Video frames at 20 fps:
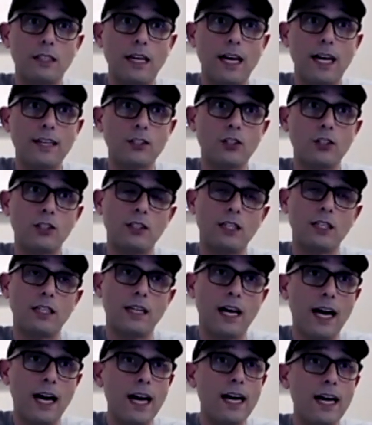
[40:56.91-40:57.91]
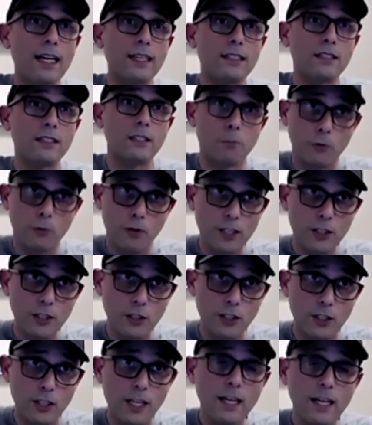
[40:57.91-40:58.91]
actually has
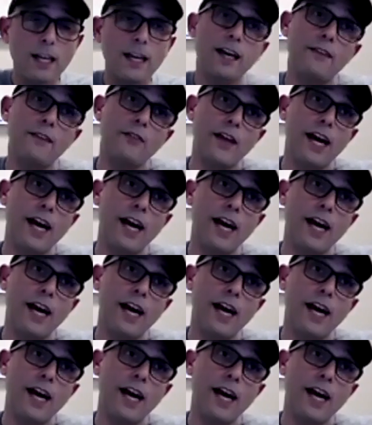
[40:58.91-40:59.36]
depression and mm-hmm.